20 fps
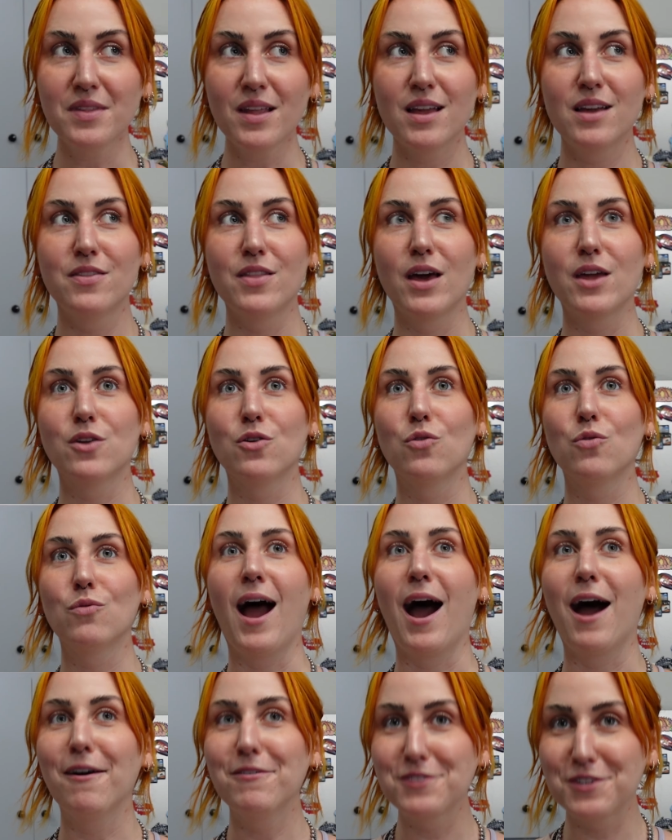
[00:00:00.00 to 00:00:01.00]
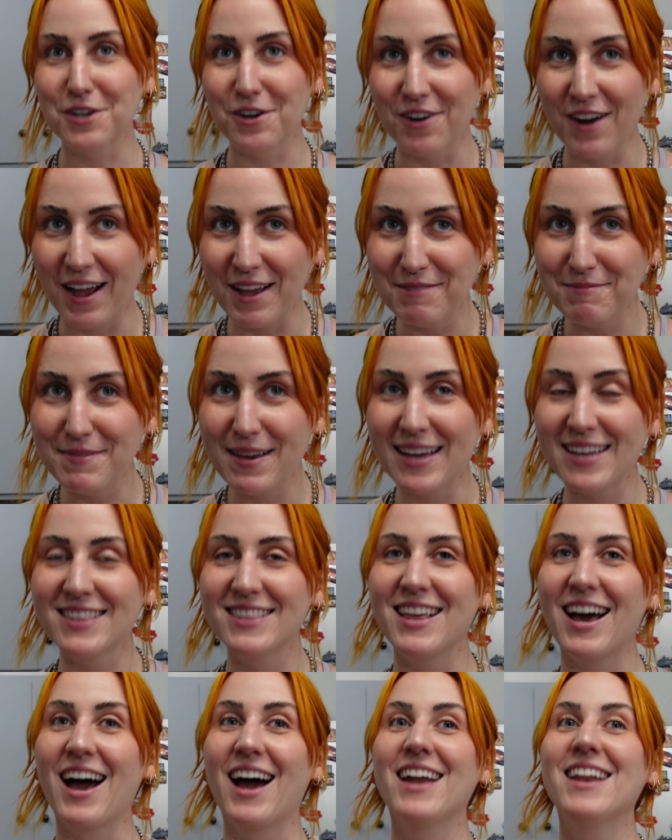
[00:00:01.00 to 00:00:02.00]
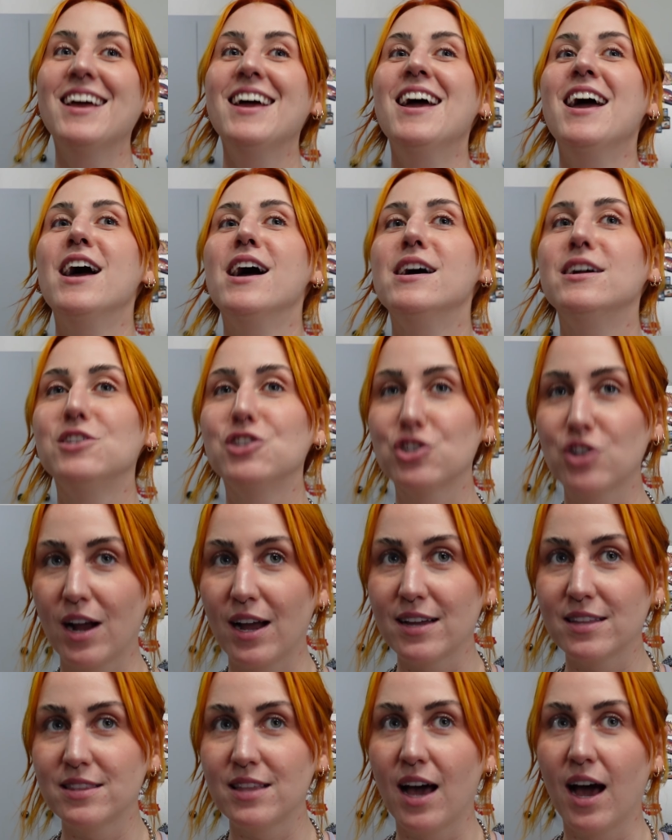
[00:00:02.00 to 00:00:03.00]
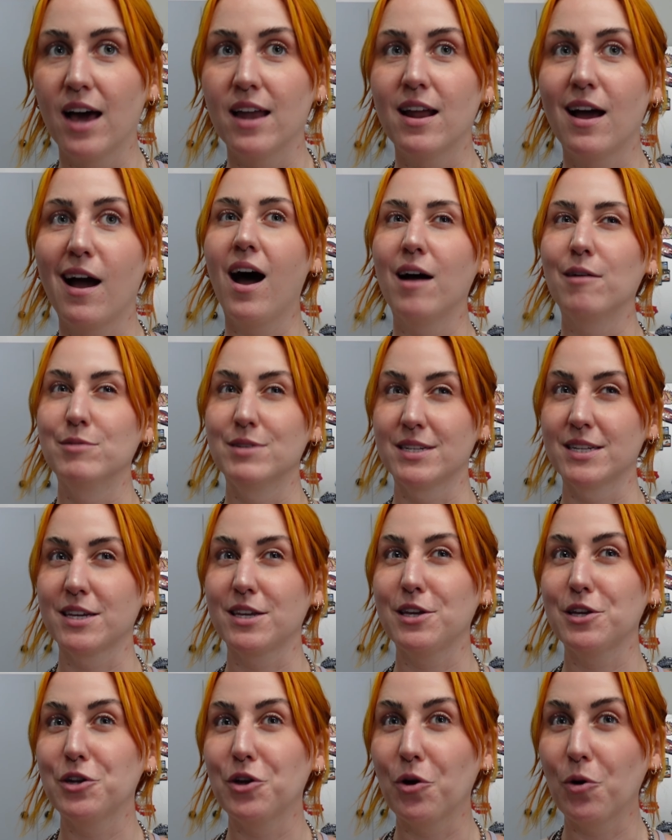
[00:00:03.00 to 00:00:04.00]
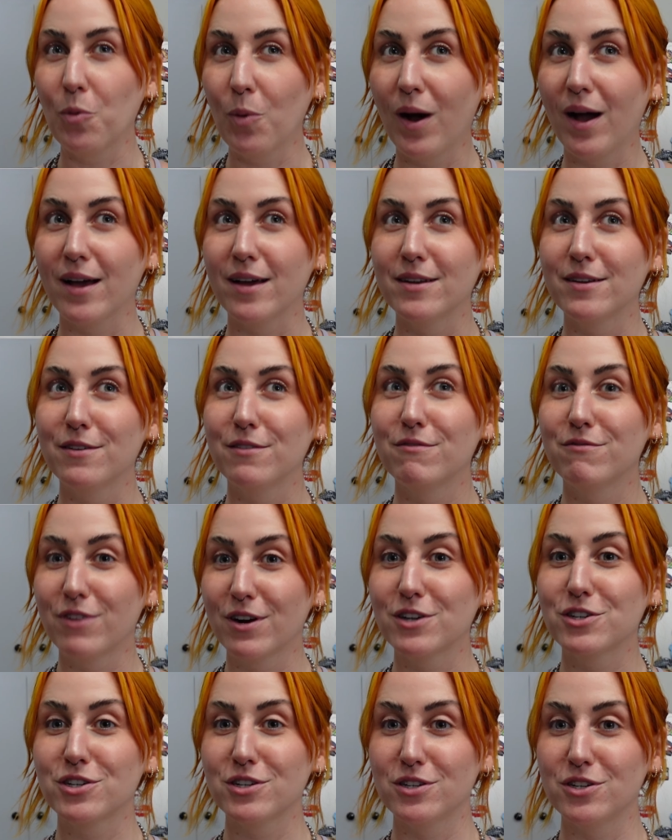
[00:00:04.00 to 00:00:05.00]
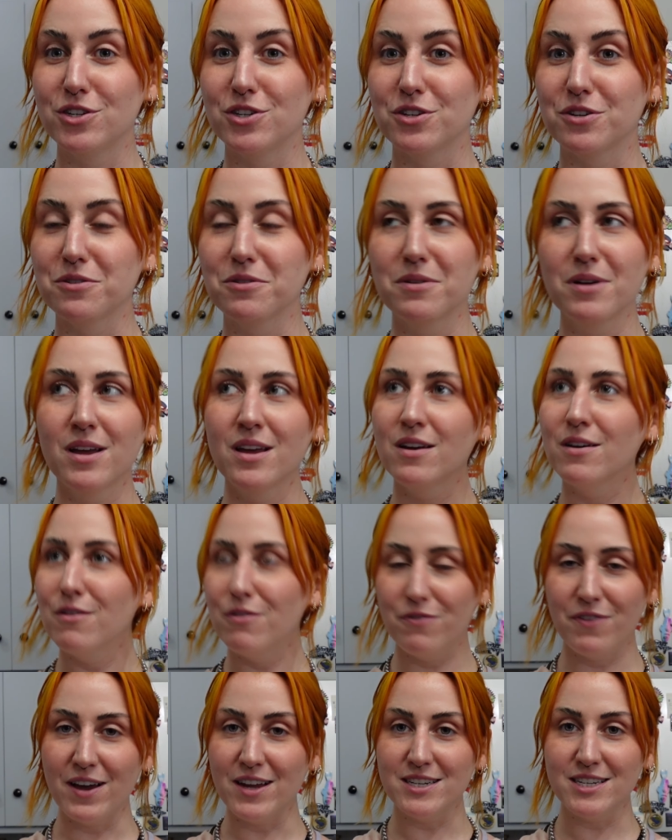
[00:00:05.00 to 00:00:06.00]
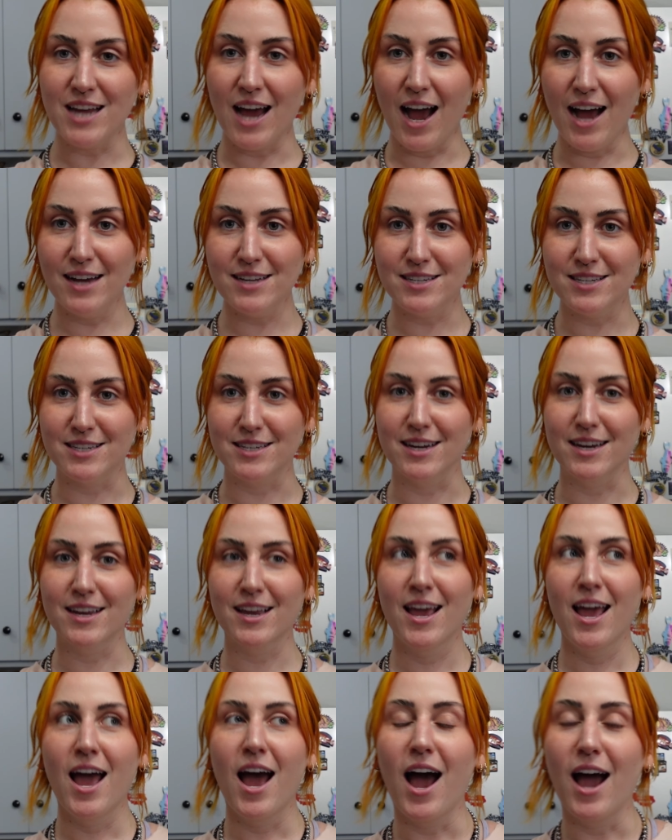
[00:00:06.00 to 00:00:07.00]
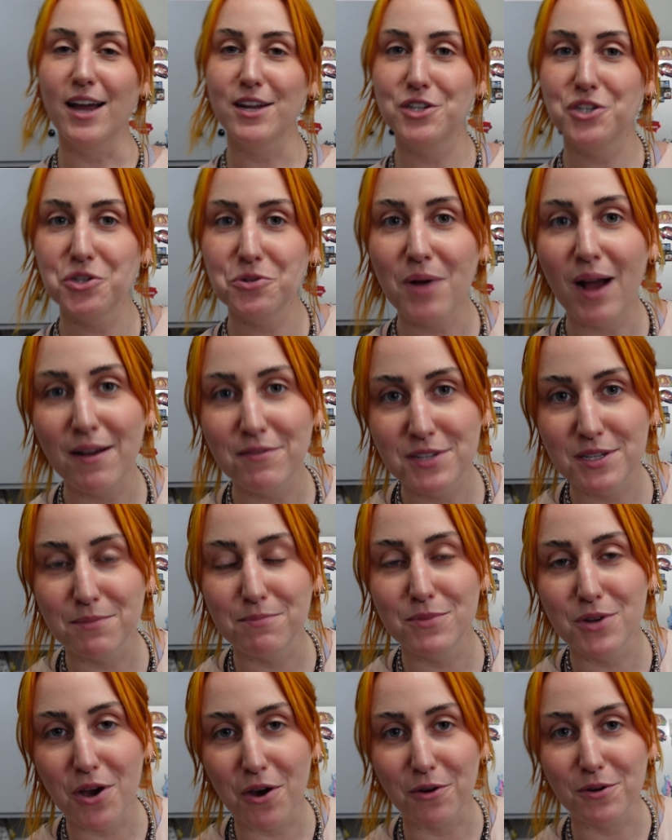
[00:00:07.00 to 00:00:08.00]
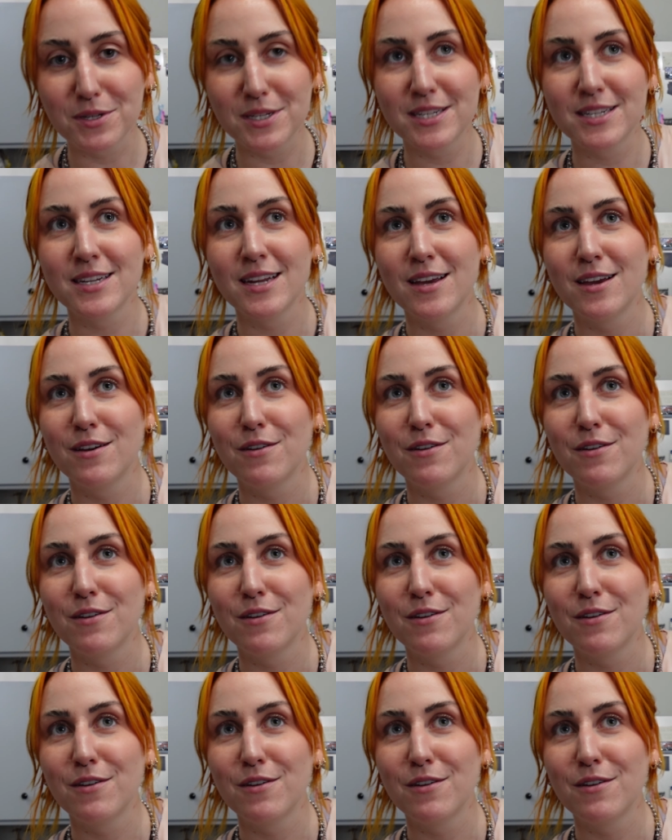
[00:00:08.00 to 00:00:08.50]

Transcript: And then after I made that and tried that, I was like, you know what? Version two, fantastic. I do have some notes.